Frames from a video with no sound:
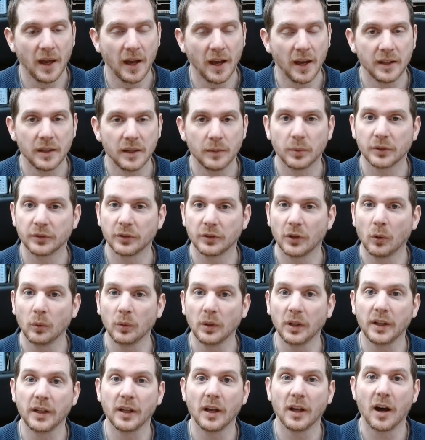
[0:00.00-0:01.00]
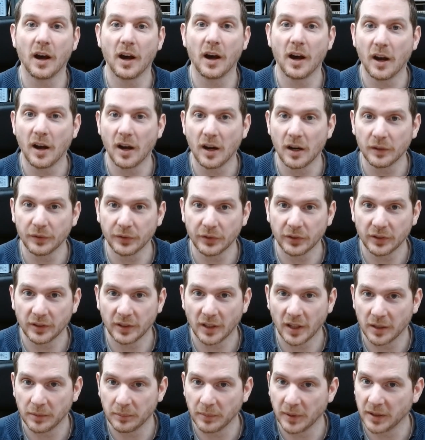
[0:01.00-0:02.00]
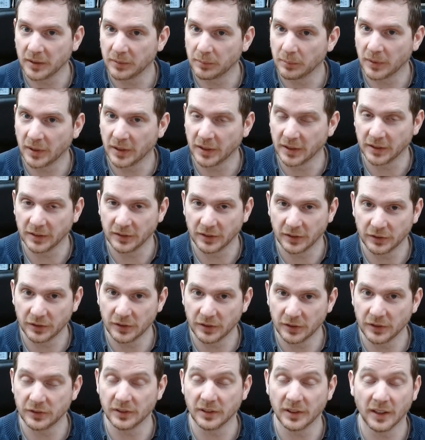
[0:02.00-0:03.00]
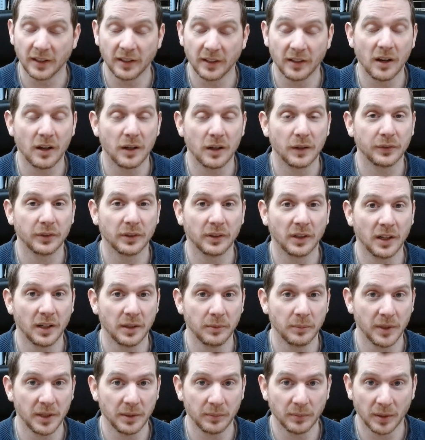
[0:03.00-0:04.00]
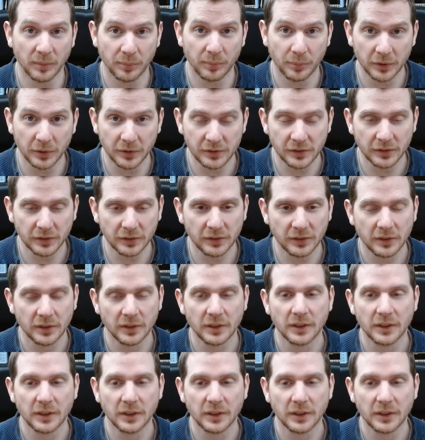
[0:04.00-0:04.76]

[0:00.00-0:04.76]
and it was only after I made my decision and after I made my purchase